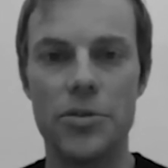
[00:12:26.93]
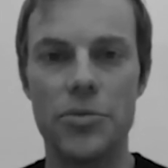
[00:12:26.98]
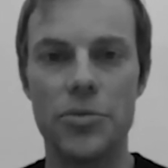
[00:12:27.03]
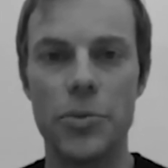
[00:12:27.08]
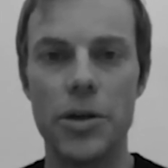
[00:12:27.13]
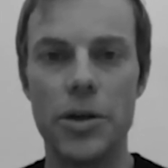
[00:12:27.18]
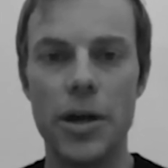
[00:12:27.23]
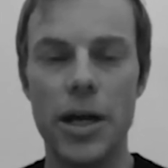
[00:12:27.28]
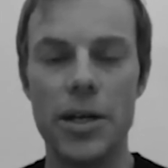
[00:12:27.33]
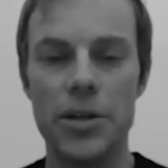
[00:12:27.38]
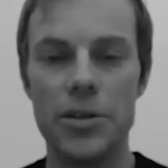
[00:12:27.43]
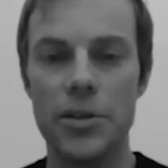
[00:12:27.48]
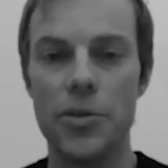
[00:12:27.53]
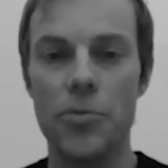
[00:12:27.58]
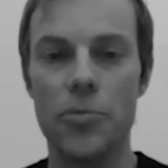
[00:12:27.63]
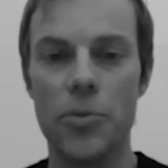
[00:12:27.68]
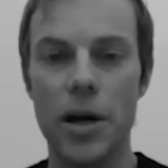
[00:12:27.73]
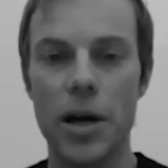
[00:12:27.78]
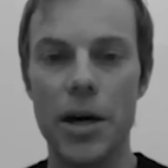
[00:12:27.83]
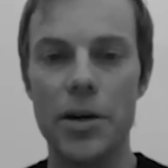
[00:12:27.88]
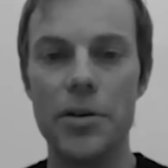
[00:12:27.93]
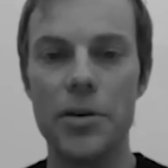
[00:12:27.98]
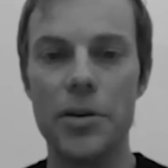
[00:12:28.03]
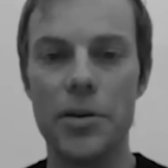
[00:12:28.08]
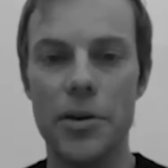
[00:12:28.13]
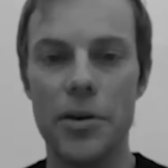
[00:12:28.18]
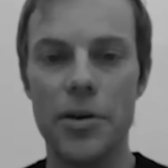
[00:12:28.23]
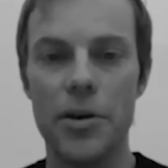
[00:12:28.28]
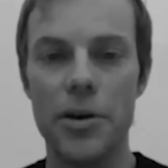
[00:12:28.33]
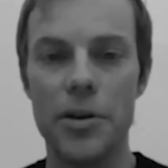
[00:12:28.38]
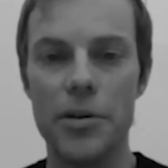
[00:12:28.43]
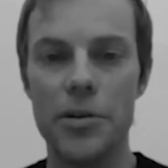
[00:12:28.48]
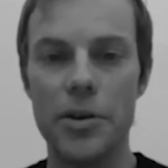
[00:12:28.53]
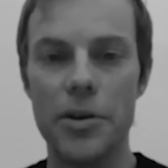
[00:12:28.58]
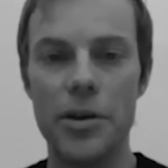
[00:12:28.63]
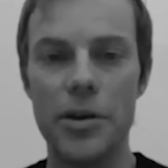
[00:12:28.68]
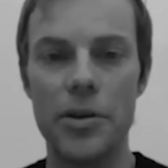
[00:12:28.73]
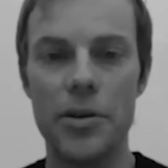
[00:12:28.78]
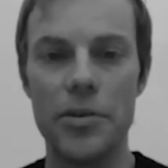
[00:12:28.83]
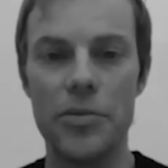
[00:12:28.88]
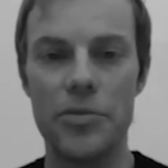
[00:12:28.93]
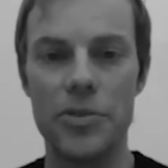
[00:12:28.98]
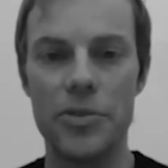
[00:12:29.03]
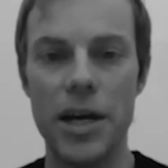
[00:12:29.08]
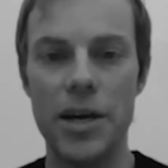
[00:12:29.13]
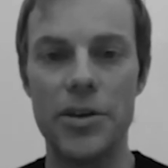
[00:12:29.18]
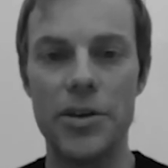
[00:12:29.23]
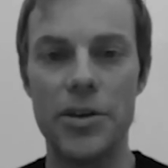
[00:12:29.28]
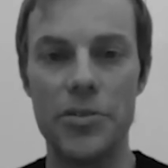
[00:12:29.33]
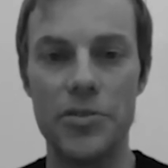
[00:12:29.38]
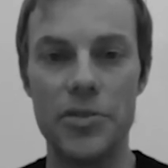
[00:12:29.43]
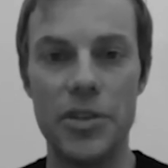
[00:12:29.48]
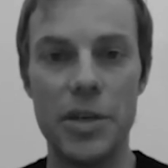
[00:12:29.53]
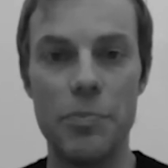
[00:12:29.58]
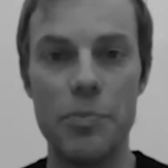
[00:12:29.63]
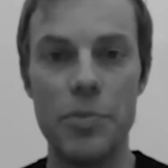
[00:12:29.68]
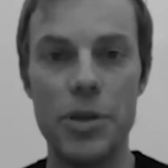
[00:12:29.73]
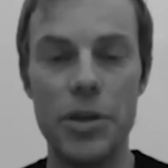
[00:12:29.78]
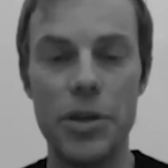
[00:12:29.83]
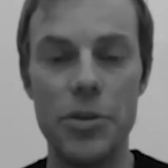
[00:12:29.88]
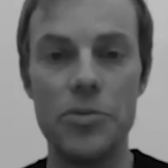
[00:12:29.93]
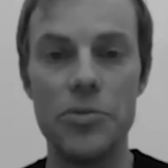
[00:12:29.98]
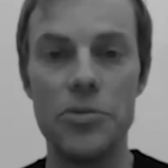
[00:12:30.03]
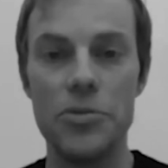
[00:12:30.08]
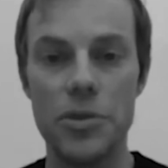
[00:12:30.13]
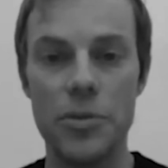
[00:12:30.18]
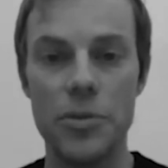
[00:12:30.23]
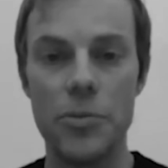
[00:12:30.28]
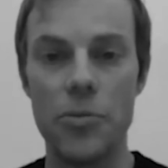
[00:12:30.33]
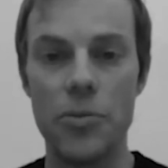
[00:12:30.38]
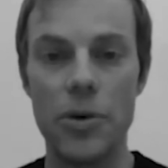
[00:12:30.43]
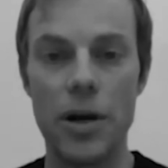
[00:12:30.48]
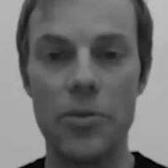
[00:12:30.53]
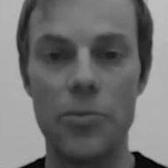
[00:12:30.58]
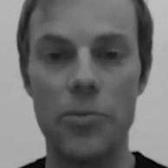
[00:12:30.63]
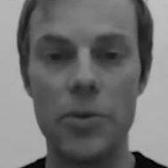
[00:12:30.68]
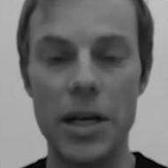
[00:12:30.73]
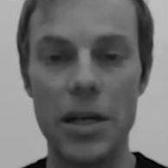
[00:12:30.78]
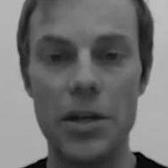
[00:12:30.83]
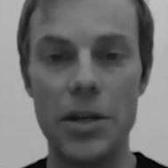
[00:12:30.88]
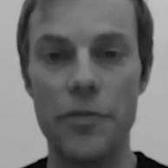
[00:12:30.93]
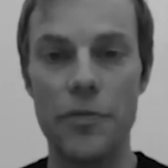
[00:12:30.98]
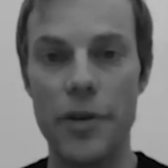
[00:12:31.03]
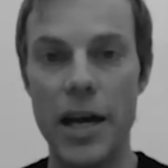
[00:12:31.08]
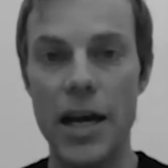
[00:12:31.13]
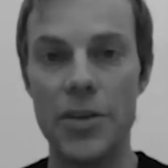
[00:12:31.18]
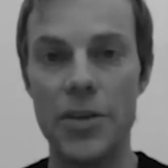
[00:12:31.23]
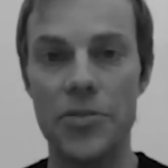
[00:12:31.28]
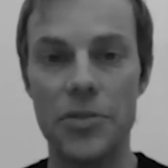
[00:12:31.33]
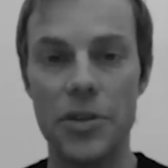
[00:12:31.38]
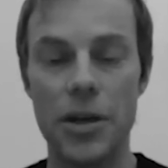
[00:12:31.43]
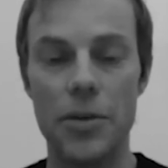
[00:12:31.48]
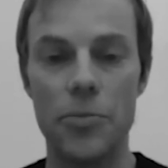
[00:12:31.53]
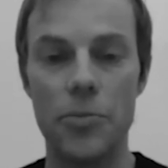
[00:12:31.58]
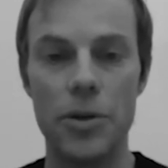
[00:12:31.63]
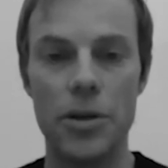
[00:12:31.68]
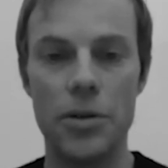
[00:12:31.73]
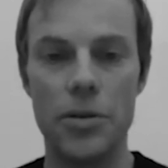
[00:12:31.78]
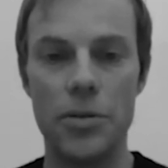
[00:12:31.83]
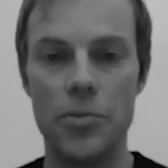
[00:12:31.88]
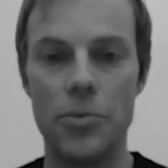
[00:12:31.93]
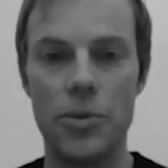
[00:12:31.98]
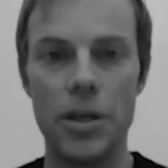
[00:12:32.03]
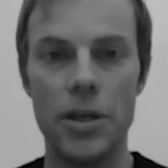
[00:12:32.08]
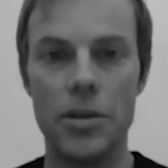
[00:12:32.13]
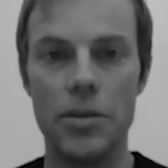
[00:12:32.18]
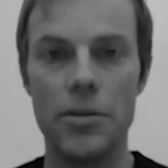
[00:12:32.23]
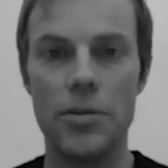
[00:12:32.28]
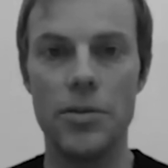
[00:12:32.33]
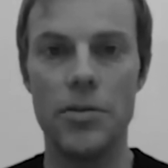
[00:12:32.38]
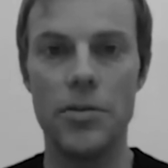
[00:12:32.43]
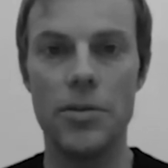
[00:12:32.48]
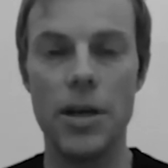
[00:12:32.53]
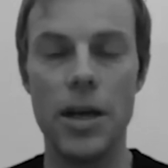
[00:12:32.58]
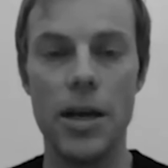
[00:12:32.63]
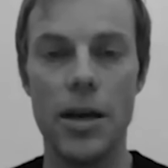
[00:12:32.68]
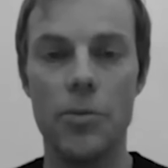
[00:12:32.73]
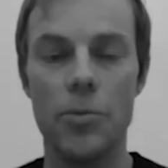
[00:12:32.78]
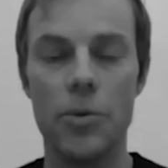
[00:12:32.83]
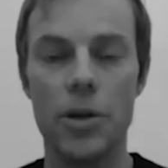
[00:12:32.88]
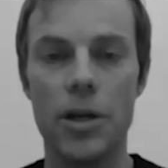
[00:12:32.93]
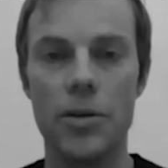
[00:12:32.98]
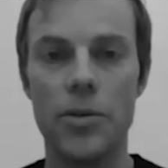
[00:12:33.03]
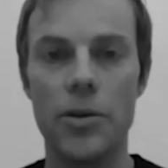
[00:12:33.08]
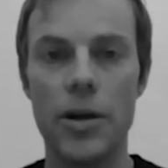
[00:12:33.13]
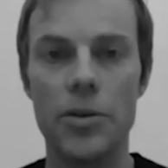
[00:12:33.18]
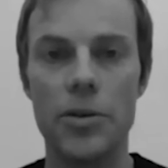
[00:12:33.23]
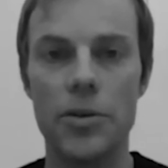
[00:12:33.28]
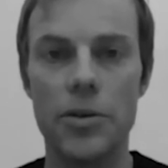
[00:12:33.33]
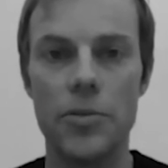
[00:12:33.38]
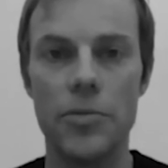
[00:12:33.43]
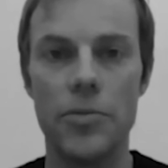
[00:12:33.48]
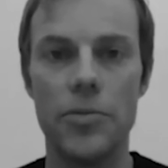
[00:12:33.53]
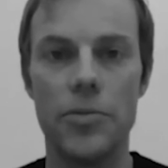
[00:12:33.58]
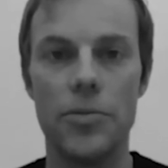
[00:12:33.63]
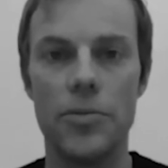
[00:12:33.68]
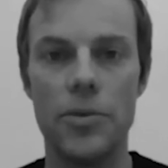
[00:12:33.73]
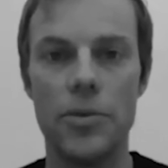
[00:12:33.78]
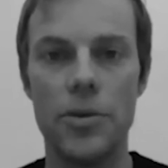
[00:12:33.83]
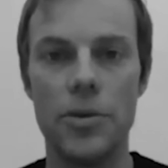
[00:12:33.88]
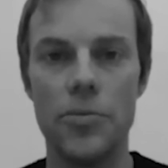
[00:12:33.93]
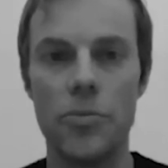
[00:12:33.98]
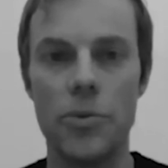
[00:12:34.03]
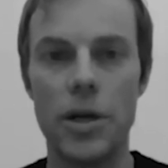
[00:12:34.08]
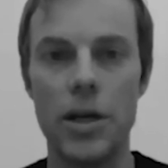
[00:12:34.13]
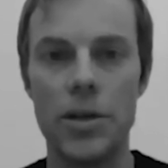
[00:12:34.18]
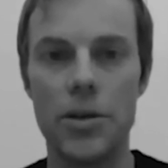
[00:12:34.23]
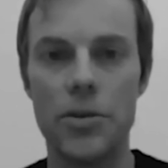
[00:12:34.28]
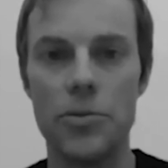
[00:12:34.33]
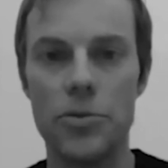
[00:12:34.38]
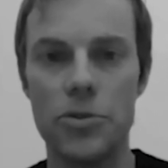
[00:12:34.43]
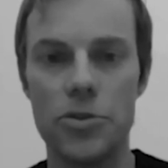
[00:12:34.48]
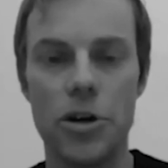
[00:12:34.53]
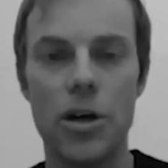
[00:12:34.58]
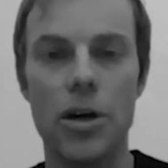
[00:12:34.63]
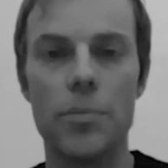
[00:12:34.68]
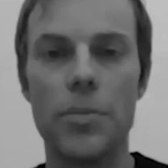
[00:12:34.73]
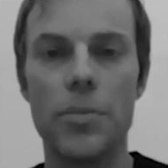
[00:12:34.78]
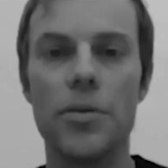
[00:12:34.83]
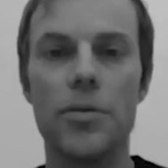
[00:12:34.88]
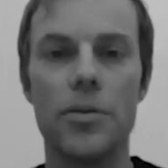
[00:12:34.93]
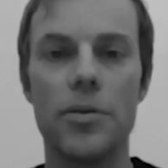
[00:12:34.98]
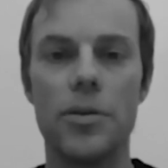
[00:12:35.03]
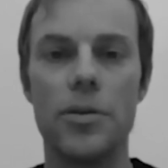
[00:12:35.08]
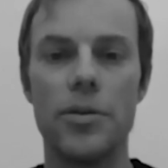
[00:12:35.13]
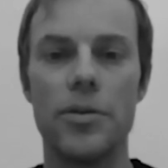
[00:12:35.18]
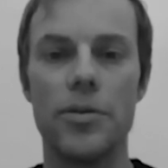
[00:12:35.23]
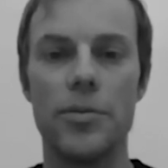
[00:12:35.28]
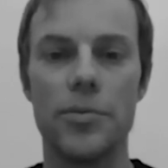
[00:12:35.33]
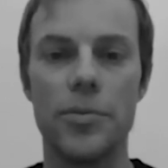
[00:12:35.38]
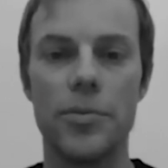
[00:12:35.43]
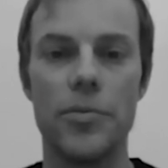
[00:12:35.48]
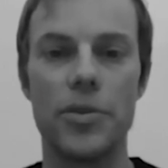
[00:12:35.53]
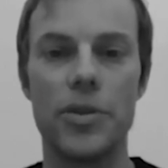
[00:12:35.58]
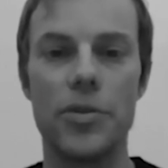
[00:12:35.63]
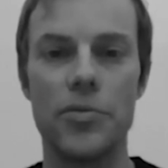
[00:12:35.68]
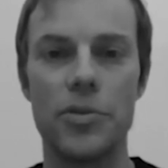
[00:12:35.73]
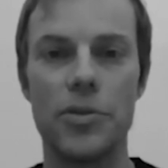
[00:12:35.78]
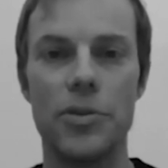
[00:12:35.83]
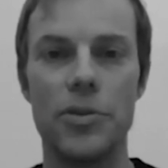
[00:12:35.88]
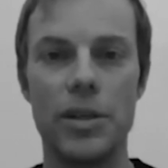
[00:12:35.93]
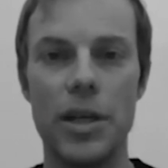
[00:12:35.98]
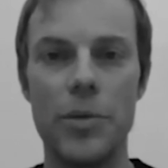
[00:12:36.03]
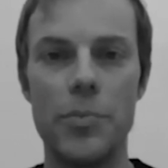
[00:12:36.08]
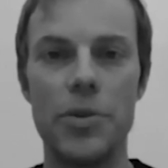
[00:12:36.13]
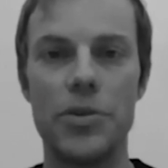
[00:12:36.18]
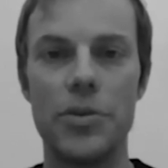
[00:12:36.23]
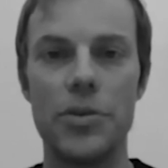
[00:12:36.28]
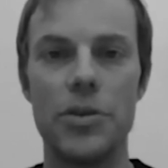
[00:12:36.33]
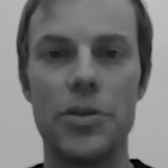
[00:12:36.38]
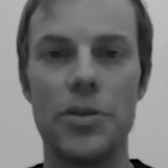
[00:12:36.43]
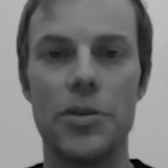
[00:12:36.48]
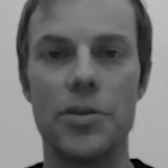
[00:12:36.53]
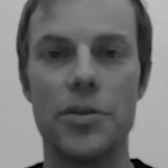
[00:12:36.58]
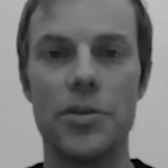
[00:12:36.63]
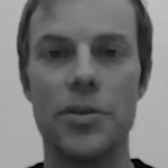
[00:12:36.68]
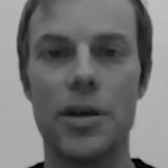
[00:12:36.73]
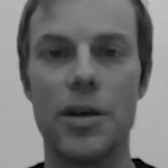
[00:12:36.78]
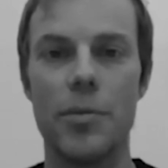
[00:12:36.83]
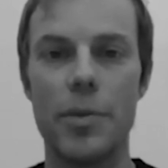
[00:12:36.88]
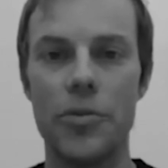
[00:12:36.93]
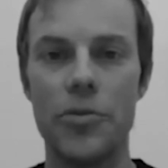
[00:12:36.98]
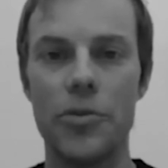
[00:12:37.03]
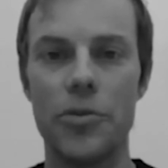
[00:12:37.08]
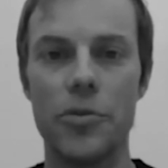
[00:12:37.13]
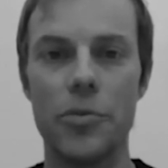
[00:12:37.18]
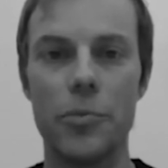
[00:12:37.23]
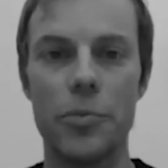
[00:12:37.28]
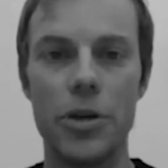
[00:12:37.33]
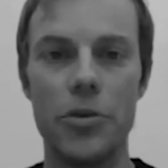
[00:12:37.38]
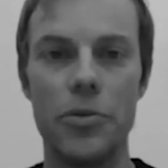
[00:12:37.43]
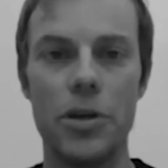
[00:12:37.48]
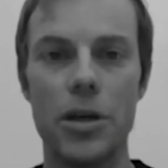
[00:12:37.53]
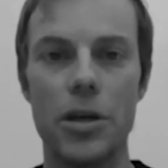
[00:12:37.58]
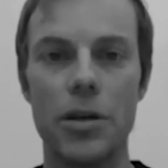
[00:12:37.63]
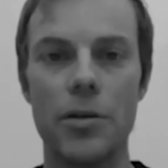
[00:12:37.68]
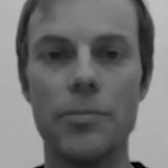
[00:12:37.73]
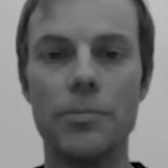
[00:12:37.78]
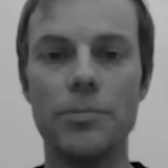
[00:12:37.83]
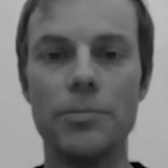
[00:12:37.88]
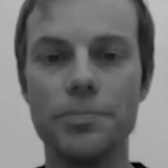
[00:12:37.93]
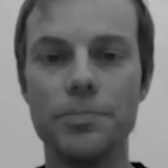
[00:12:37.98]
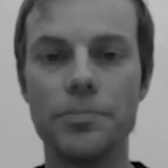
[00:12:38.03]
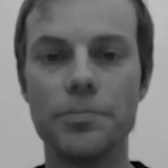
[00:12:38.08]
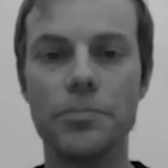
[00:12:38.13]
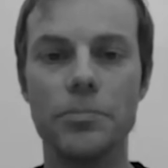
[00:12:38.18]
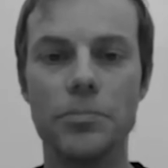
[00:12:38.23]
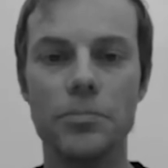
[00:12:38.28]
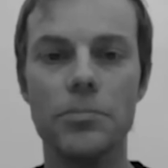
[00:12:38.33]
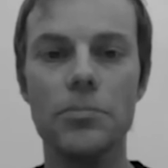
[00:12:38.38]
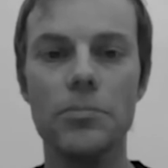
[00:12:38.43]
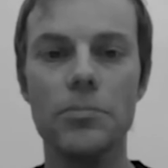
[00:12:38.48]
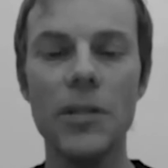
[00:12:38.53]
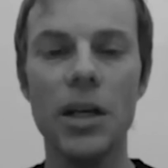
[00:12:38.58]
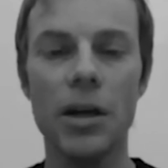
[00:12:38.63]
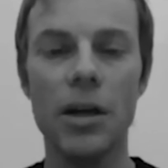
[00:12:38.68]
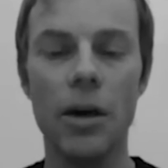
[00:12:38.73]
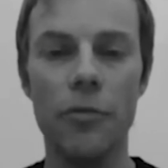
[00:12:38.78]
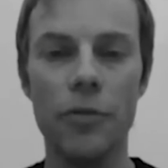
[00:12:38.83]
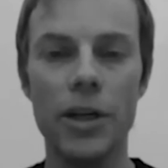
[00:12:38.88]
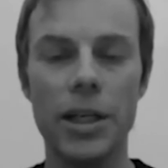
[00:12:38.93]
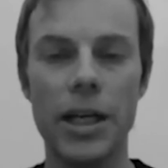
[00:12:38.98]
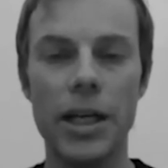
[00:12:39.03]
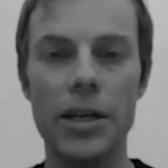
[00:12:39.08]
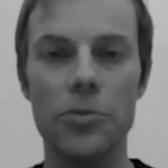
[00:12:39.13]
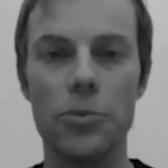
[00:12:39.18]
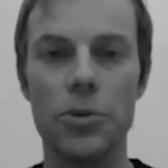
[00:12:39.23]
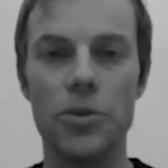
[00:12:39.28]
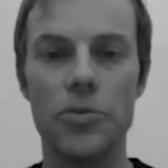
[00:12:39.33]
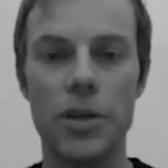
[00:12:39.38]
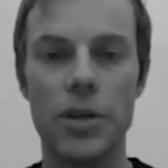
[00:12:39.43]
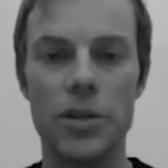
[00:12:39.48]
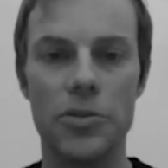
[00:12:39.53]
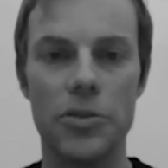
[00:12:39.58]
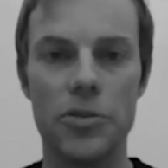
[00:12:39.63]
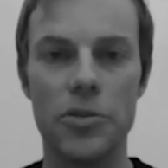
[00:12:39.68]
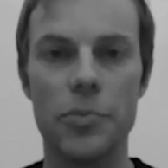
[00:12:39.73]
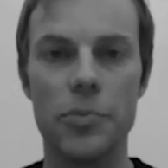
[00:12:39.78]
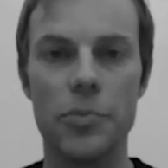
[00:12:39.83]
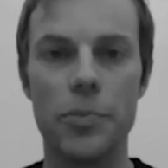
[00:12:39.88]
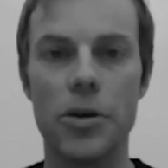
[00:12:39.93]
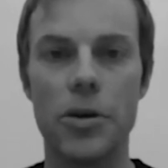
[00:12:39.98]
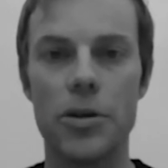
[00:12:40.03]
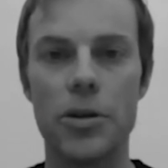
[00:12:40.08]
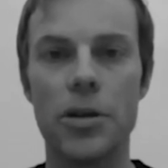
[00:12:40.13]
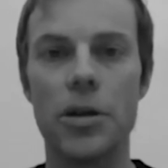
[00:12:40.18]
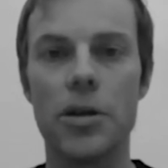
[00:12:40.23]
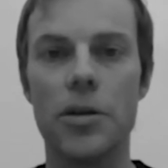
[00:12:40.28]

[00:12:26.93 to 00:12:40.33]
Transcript: So we actually run on the standard CPUs, and we run really fast, and we can actually do a really good job with this limited amount of computing. Yeah. I think that's what sets us apart.